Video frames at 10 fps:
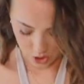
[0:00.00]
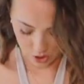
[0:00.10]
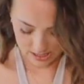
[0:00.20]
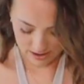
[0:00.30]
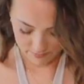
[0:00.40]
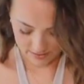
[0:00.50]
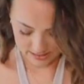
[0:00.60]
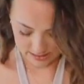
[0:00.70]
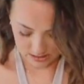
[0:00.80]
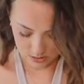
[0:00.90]
a good length.
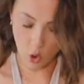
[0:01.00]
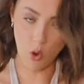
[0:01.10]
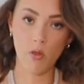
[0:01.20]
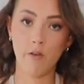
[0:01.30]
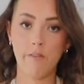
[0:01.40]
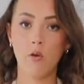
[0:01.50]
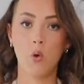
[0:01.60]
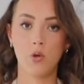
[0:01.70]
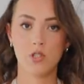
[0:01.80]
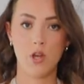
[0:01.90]
It's on the
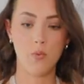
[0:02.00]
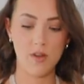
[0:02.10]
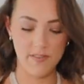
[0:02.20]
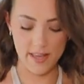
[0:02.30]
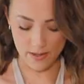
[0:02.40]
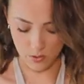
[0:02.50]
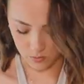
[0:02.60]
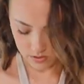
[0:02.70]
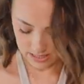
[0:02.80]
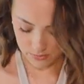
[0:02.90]
floor, so with
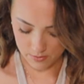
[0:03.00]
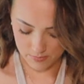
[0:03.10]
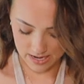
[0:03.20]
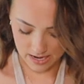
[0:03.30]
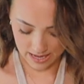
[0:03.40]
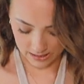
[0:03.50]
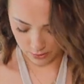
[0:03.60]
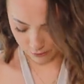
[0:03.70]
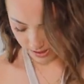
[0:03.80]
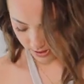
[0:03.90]
heels it would be
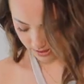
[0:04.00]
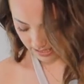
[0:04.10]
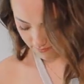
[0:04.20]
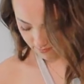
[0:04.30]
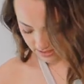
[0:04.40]
like a really good length